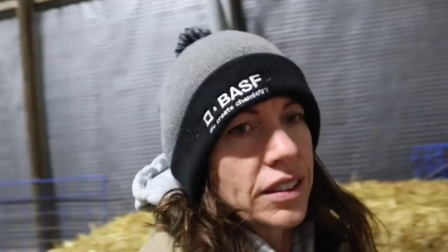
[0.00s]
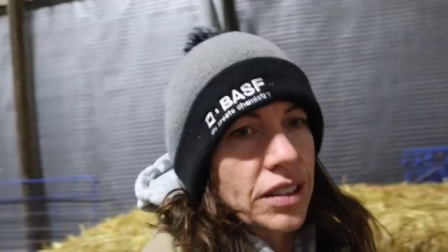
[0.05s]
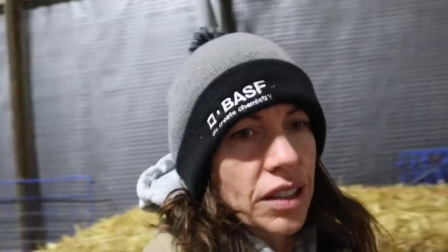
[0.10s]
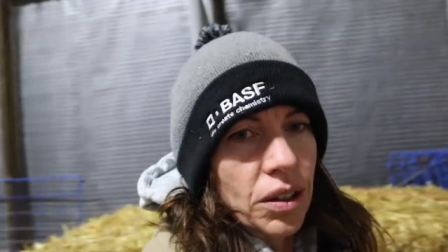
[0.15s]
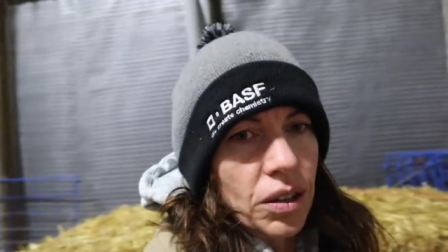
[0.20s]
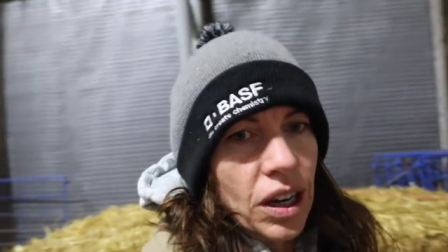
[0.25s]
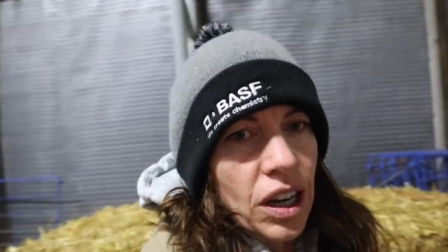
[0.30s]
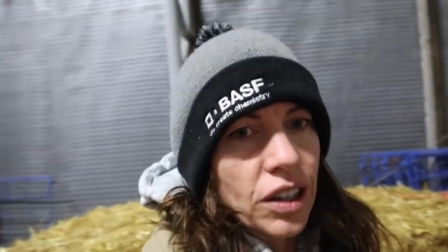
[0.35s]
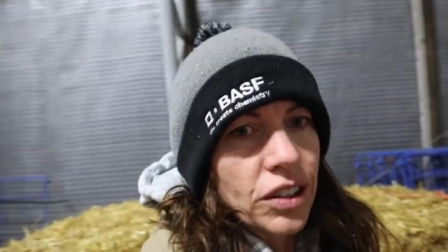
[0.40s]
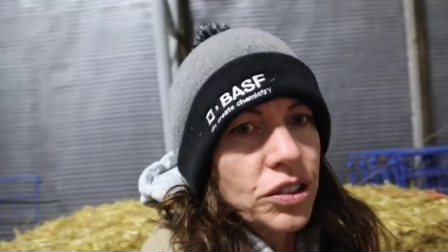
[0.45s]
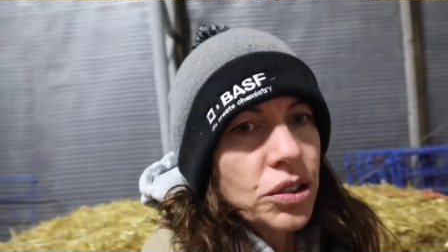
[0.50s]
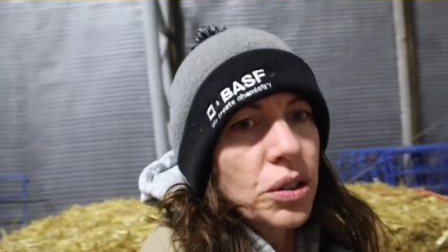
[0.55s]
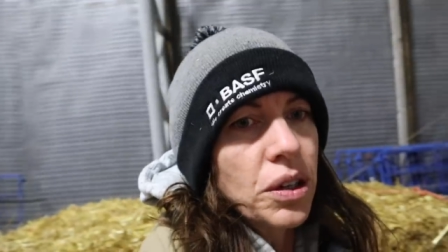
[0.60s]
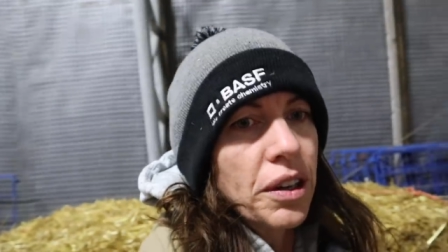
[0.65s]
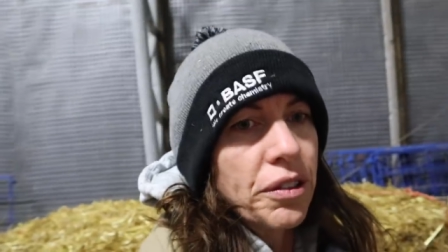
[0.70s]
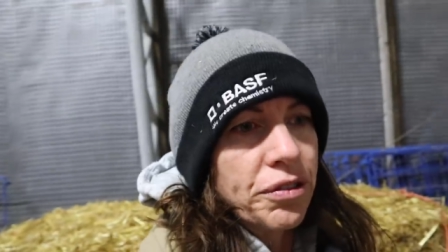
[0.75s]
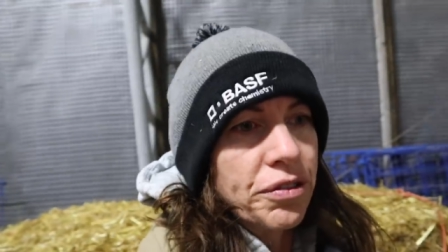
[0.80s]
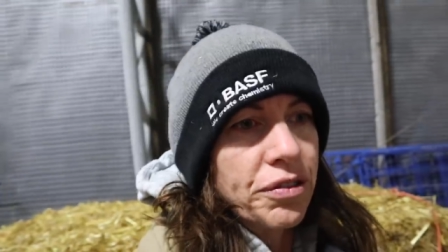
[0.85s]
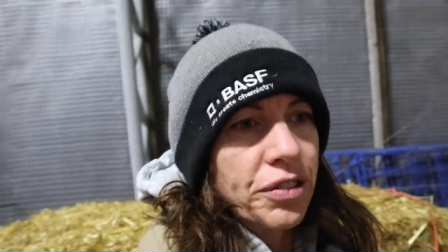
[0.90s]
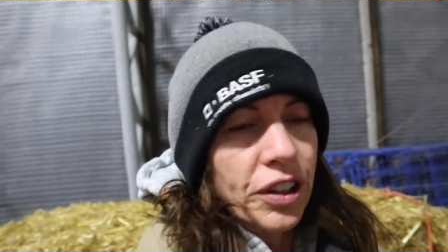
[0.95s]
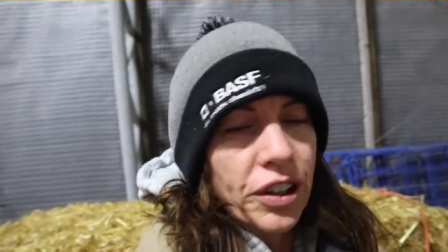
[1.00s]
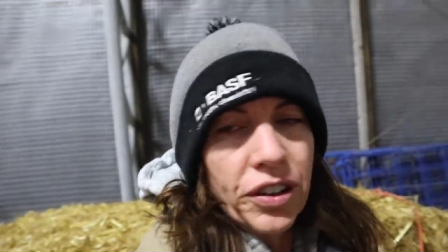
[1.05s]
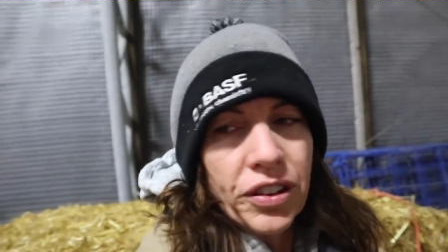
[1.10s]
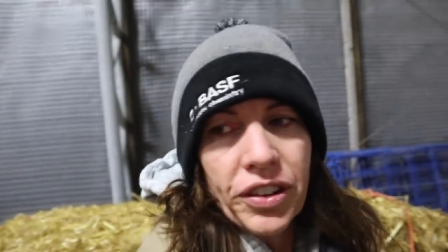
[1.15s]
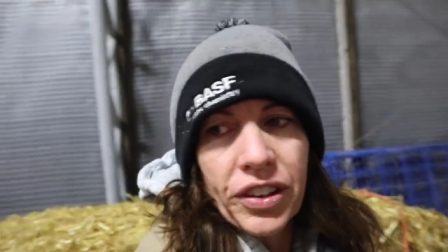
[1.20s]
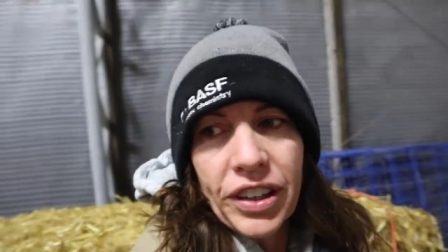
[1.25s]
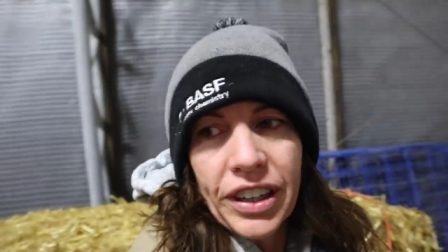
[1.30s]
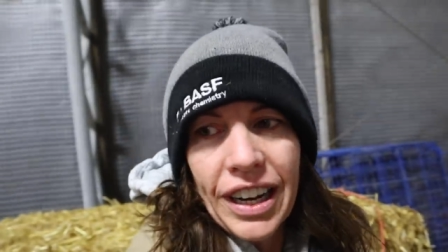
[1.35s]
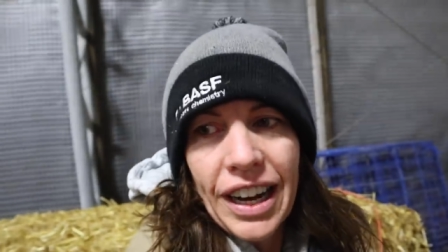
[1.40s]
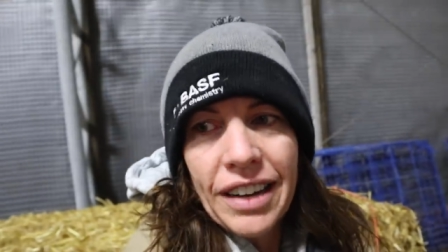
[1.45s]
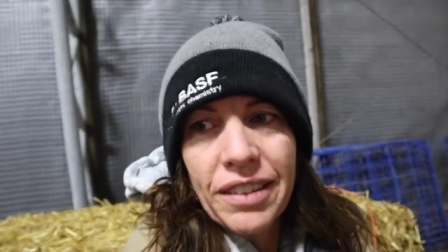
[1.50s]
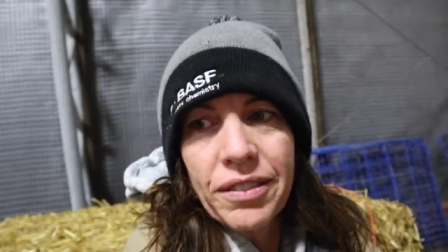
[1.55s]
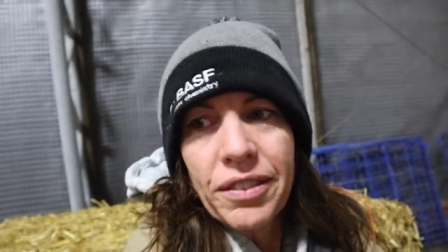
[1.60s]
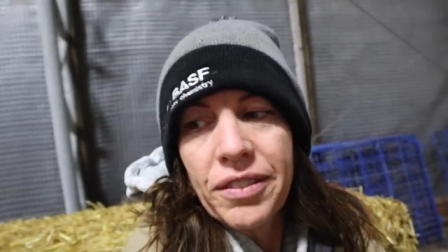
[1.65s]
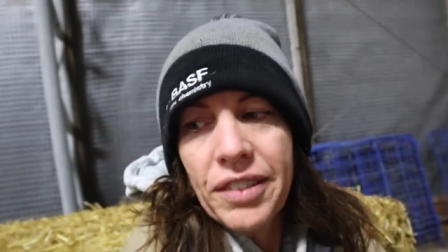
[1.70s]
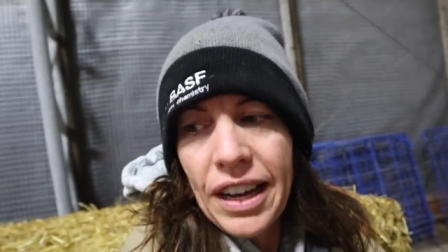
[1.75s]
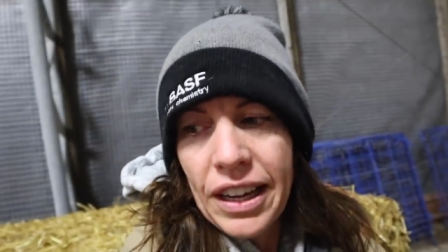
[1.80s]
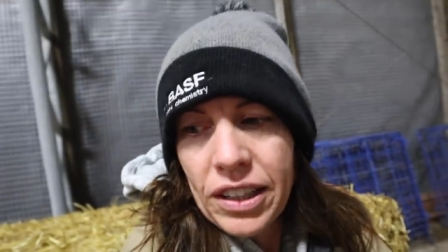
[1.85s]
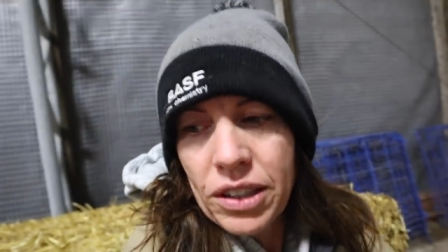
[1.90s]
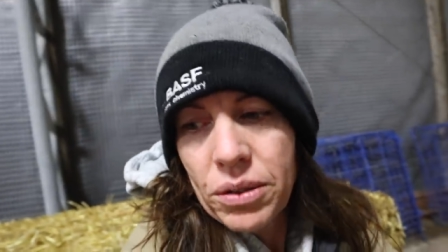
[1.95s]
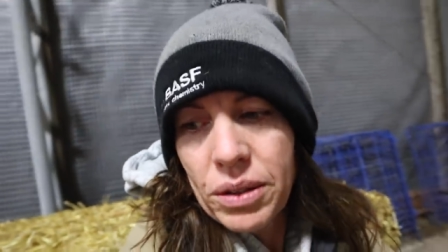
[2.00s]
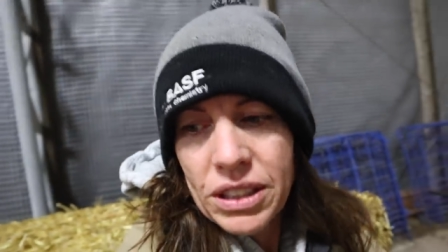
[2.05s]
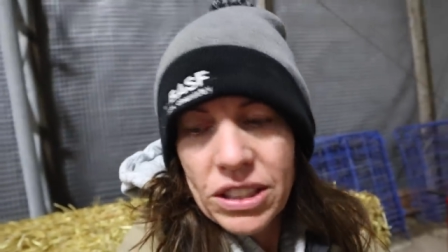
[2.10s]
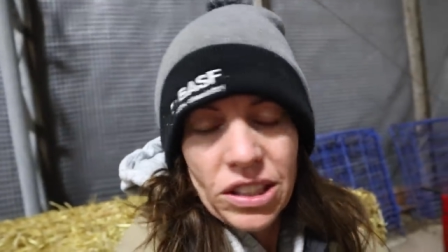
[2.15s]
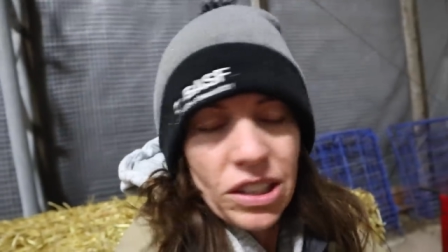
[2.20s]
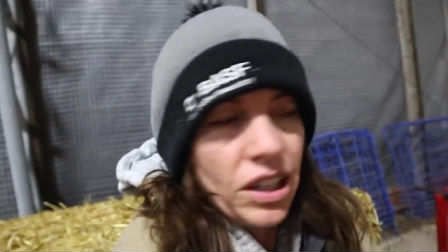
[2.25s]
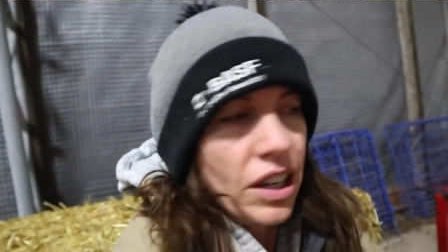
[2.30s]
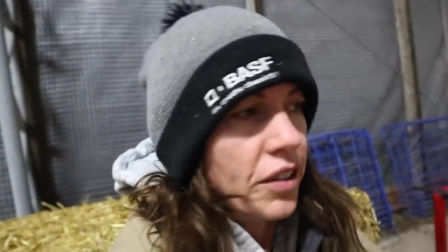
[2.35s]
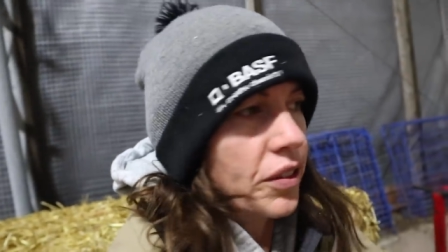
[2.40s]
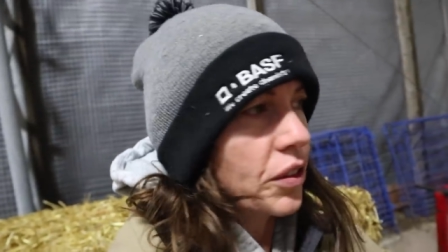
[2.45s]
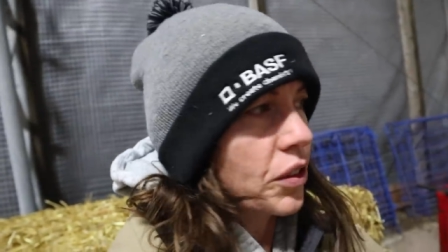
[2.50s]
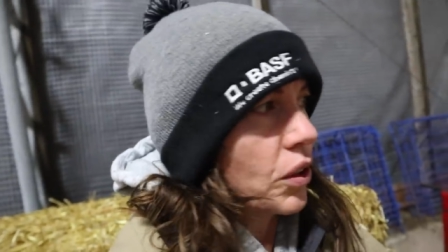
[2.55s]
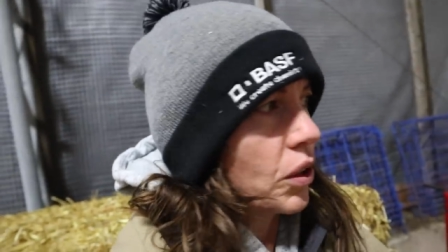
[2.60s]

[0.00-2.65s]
So I'll do a further kind of evaluation on